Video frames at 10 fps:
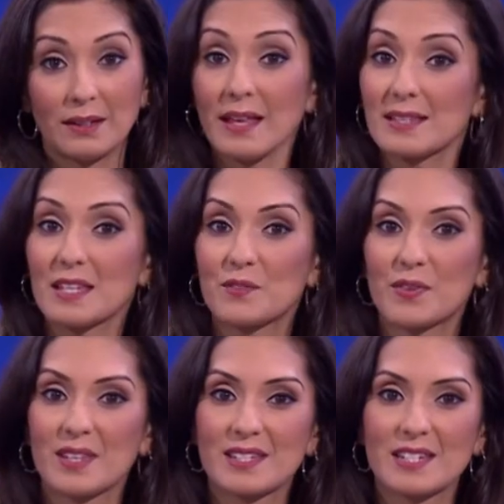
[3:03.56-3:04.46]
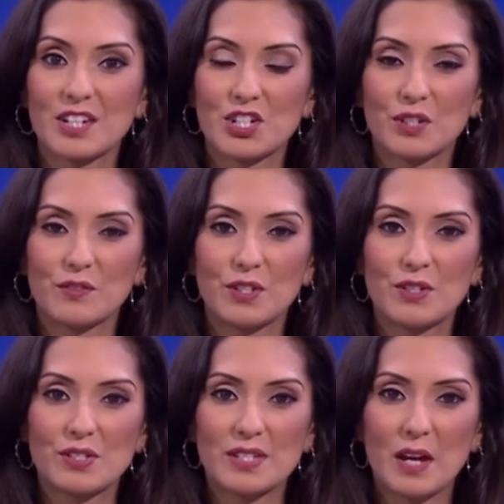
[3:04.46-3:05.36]
That's it for this edition of
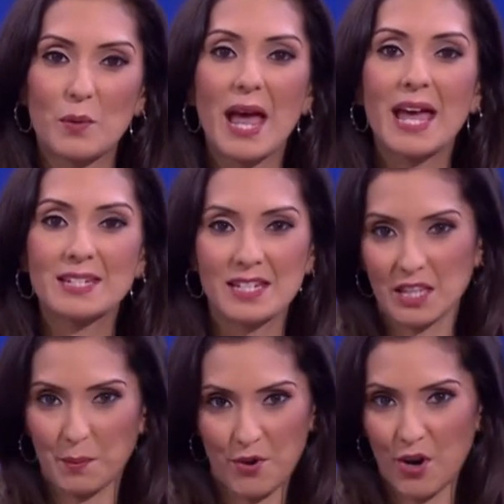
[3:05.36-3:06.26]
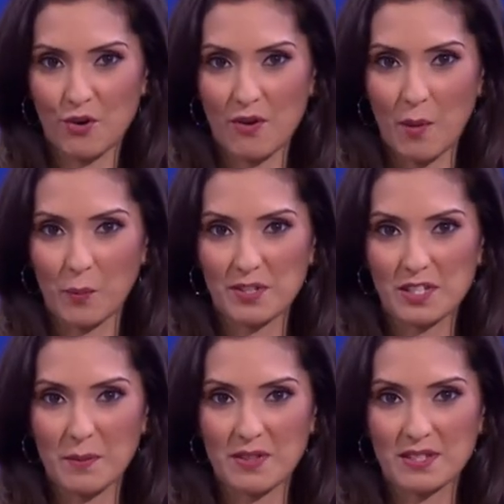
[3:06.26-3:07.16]
Newsday. We're ending the programme with
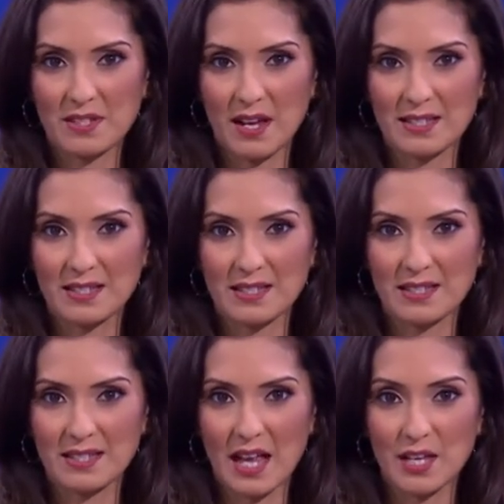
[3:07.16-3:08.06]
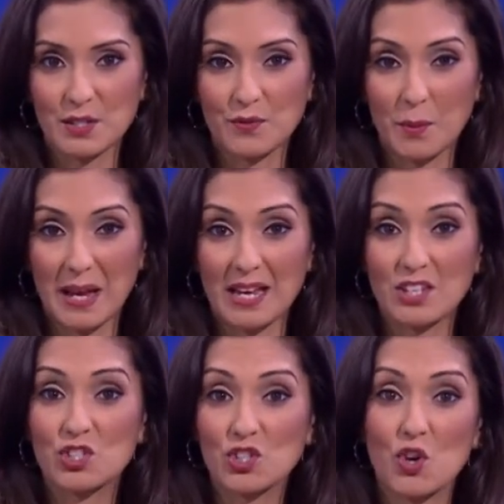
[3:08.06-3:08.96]
some of the sights and sounds from a
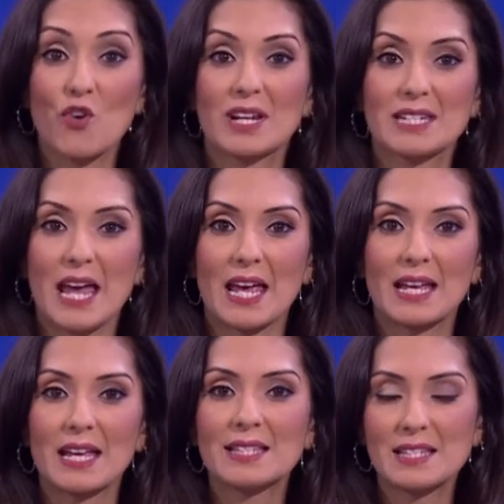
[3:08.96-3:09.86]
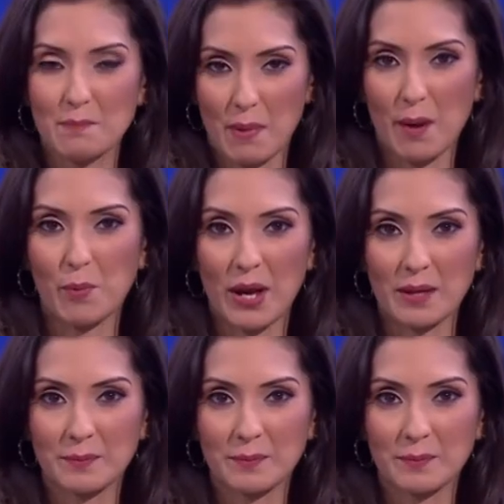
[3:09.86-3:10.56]
historic day in Zimbabwe.